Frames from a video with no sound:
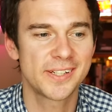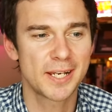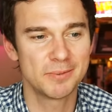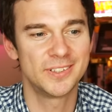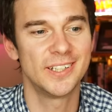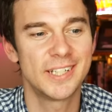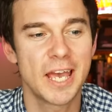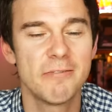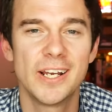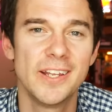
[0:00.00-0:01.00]
He's able to
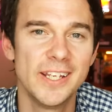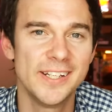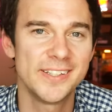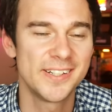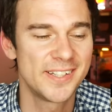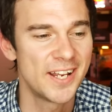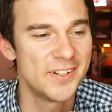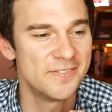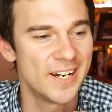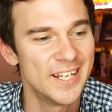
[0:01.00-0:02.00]
get rid of these
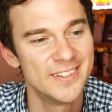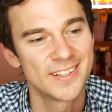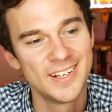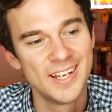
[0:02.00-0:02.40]
distended veins